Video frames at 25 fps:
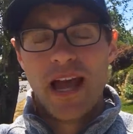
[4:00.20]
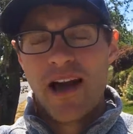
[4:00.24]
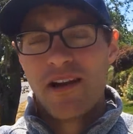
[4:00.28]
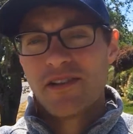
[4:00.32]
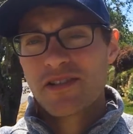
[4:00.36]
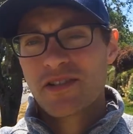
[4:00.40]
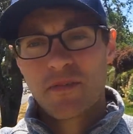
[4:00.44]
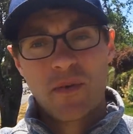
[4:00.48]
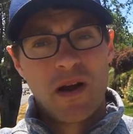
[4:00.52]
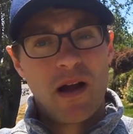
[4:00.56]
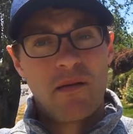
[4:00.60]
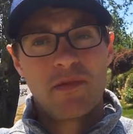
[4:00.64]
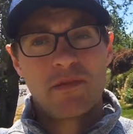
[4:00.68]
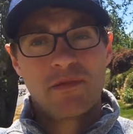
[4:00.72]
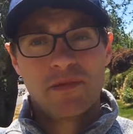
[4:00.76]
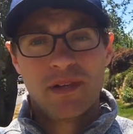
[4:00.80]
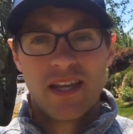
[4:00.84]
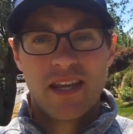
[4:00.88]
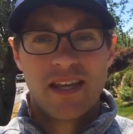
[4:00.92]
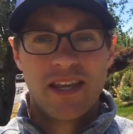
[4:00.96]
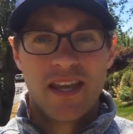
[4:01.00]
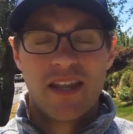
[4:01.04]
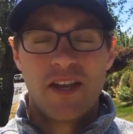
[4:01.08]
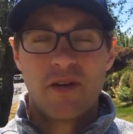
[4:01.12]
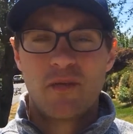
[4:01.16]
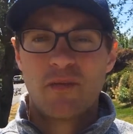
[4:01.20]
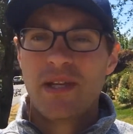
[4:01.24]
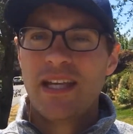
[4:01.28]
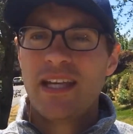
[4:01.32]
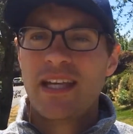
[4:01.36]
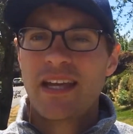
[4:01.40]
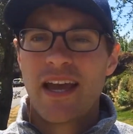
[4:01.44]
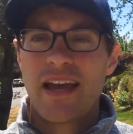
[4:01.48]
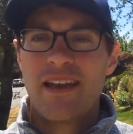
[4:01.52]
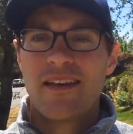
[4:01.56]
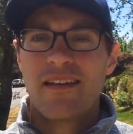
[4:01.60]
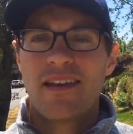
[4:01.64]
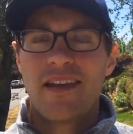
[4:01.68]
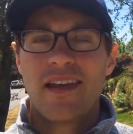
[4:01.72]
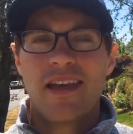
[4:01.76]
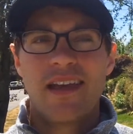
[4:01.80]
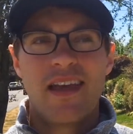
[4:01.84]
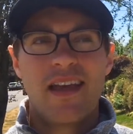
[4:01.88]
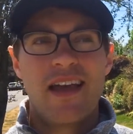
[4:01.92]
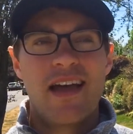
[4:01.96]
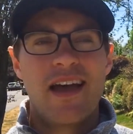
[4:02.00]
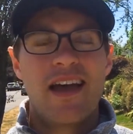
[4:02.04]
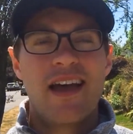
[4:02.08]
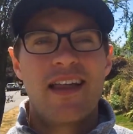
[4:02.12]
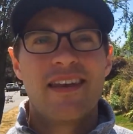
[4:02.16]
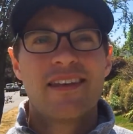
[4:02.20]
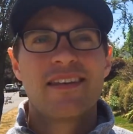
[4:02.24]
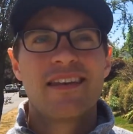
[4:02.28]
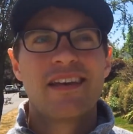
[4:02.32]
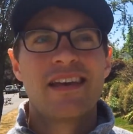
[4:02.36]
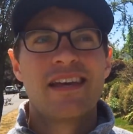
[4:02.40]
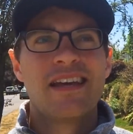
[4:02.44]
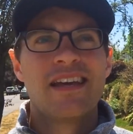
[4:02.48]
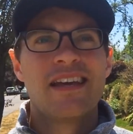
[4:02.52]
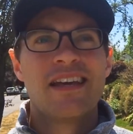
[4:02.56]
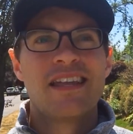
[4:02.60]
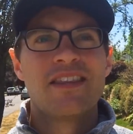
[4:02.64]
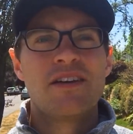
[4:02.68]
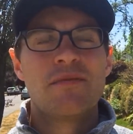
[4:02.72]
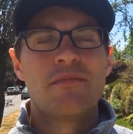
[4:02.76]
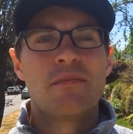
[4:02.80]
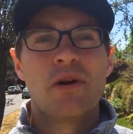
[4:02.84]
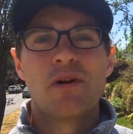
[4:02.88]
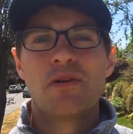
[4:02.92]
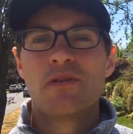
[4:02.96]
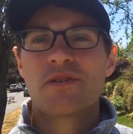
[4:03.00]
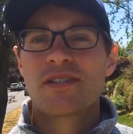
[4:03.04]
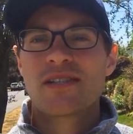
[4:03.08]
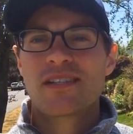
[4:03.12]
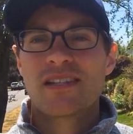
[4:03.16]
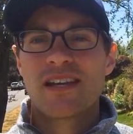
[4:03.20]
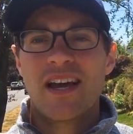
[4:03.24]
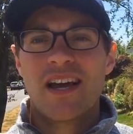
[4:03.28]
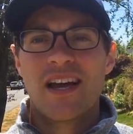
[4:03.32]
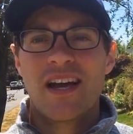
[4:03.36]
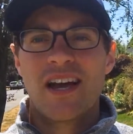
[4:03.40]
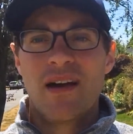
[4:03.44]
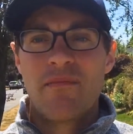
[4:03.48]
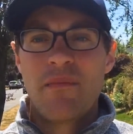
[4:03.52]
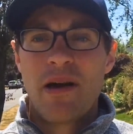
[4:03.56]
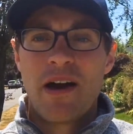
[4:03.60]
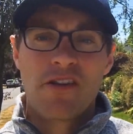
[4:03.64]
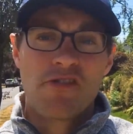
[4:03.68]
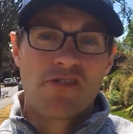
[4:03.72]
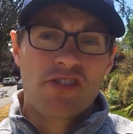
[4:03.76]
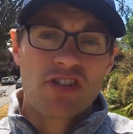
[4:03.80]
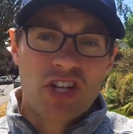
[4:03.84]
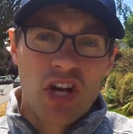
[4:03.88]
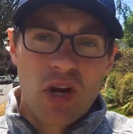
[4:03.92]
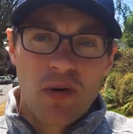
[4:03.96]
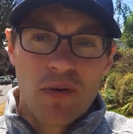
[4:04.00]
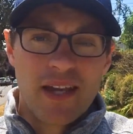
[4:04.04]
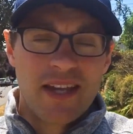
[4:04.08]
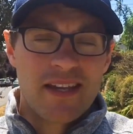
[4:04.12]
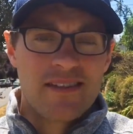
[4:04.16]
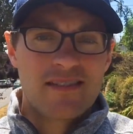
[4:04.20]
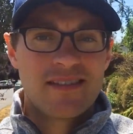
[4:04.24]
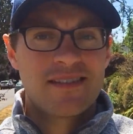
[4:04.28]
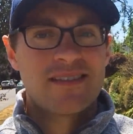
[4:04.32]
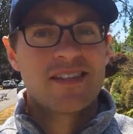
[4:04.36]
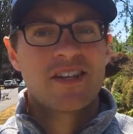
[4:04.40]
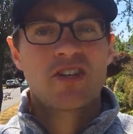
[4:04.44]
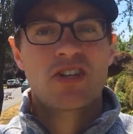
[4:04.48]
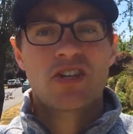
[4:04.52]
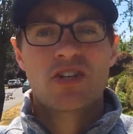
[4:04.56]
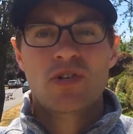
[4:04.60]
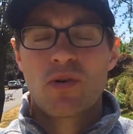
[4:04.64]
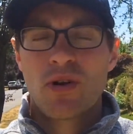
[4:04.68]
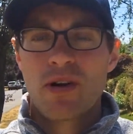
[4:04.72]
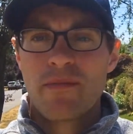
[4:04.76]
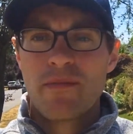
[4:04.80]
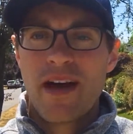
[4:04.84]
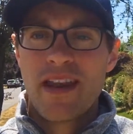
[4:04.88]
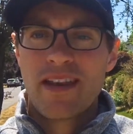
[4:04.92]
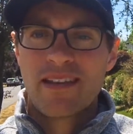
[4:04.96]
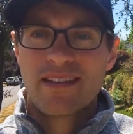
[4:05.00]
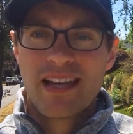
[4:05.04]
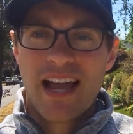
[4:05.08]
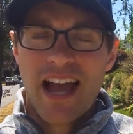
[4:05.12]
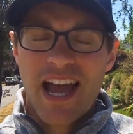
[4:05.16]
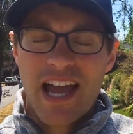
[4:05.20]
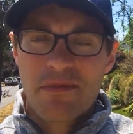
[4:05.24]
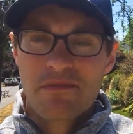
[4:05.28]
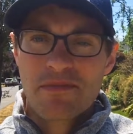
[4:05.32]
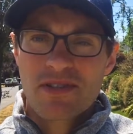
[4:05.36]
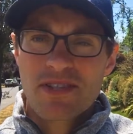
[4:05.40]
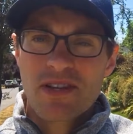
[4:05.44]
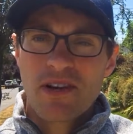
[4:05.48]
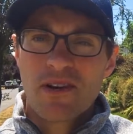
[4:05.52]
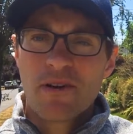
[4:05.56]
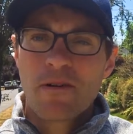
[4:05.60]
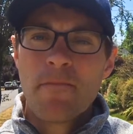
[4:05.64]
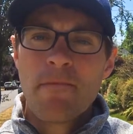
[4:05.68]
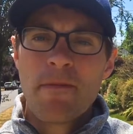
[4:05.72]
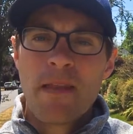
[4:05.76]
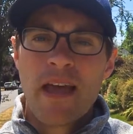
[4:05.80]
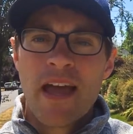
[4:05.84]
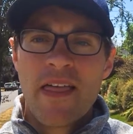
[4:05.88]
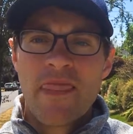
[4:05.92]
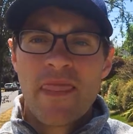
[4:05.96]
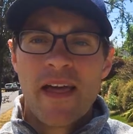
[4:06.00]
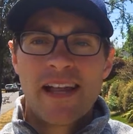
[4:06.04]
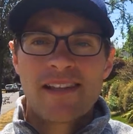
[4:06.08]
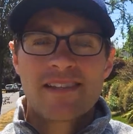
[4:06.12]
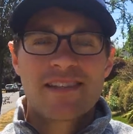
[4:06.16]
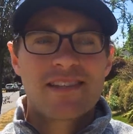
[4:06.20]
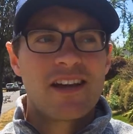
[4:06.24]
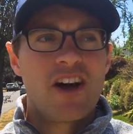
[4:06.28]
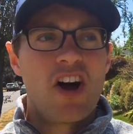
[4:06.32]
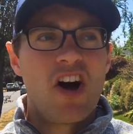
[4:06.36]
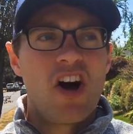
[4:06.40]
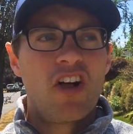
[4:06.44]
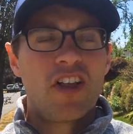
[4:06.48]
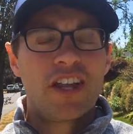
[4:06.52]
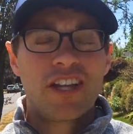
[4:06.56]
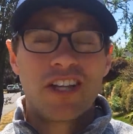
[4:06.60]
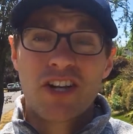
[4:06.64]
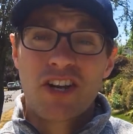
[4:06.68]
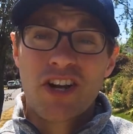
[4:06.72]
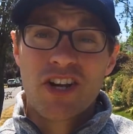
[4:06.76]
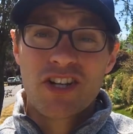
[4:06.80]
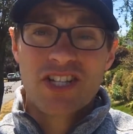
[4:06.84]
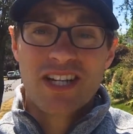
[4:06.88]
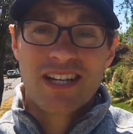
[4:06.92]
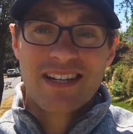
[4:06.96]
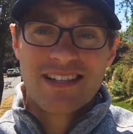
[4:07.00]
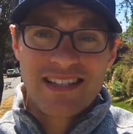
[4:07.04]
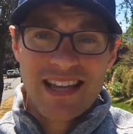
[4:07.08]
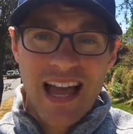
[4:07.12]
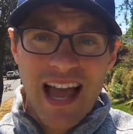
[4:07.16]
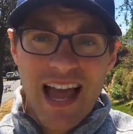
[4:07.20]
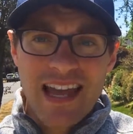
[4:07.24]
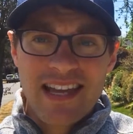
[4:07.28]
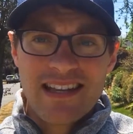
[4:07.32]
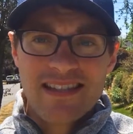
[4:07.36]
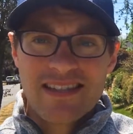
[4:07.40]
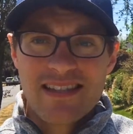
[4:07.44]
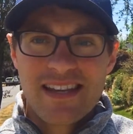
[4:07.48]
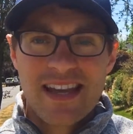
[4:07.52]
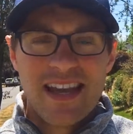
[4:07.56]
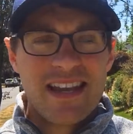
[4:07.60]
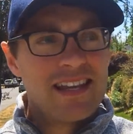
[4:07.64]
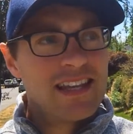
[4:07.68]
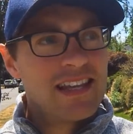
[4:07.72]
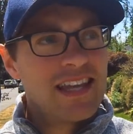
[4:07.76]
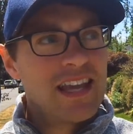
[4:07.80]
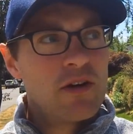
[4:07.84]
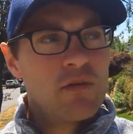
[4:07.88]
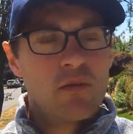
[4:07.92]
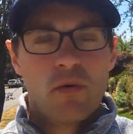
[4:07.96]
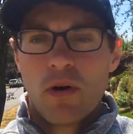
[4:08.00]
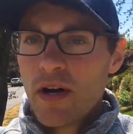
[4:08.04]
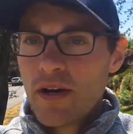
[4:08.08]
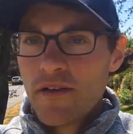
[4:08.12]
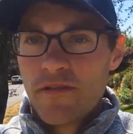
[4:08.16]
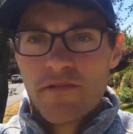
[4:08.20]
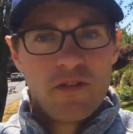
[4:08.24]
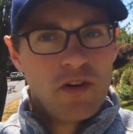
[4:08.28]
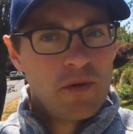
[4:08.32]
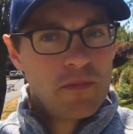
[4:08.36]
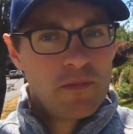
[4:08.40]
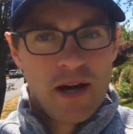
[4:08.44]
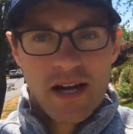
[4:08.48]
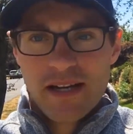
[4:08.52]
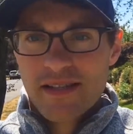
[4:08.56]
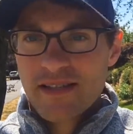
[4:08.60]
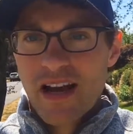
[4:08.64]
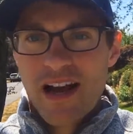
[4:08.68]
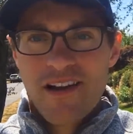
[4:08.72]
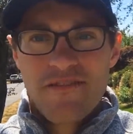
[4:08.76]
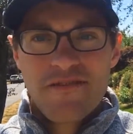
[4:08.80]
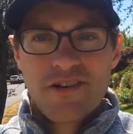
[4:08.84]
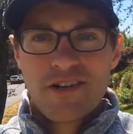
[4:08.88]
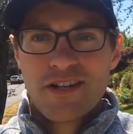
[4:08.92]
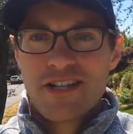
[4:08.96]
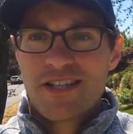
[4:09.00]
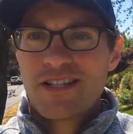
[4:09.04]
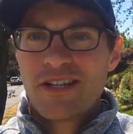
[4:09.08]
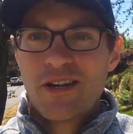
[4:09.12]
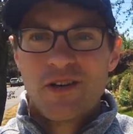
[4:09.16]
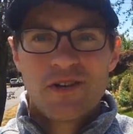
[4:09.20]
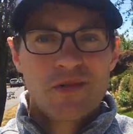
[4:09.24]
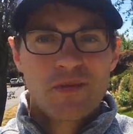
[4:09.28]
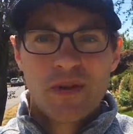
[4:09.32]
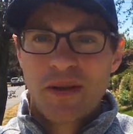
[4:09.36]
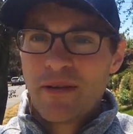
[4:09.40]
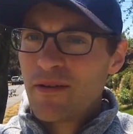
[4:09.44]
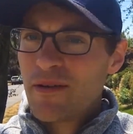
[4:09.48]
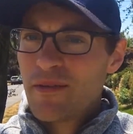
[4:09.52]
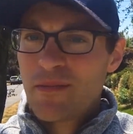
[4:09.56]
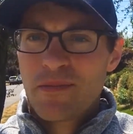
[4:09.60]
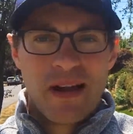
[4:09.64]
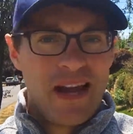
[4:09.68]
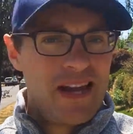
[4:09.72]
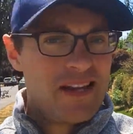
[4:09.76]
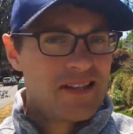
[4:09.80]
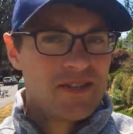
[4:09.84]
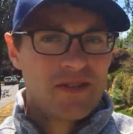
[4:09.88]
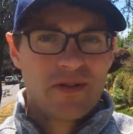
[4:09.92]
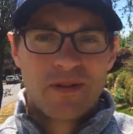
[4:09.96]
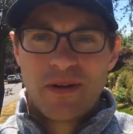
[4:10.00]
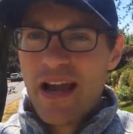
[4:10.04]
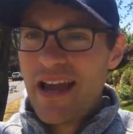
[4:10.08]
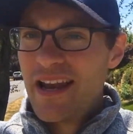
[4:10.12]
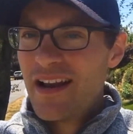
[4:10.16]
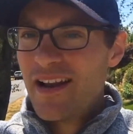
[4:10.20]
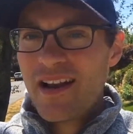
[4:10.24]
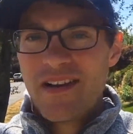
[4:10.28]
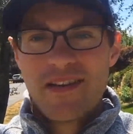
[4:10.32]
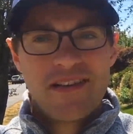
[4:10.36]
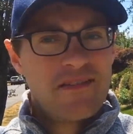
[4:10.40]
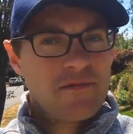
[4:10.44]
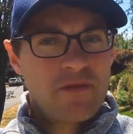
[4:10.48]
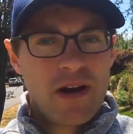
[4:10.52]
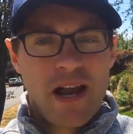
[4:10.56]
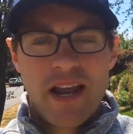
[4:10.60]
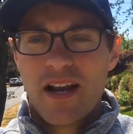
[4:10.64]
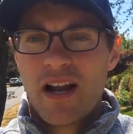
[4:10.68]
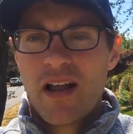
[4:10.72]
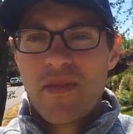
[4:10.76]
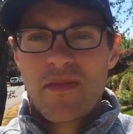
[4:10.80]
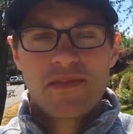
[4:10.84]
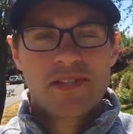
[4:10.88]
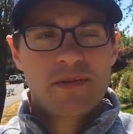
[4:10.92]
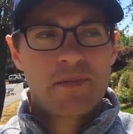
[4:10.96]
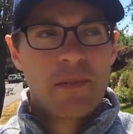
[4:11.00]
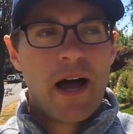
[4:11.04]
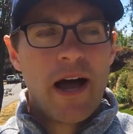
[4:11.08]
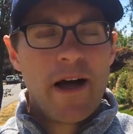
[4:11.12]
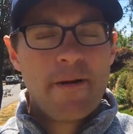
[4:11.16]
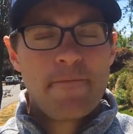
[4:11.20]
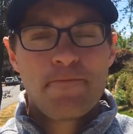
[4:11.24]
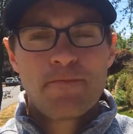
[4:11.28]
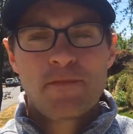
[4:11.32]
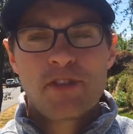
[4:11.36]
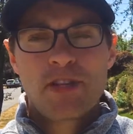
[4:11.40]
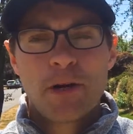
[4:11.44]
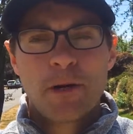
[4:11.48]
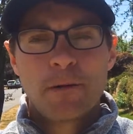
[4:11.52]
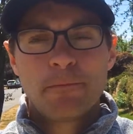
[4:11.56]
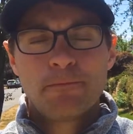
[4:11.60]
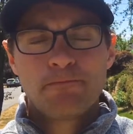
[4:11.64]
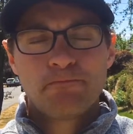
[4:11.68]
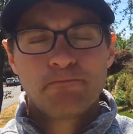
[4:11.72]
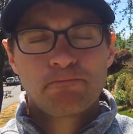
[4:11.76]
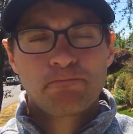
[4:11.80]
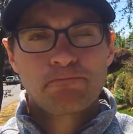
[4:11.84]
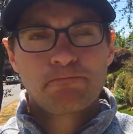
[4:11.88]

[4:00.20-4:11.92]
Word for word: house probably in a weekend and the most uh, amount of showings in such a short amount of time. So that's all encouraging signs and to get one full price offer just knows we were priced right on, right on the spot. So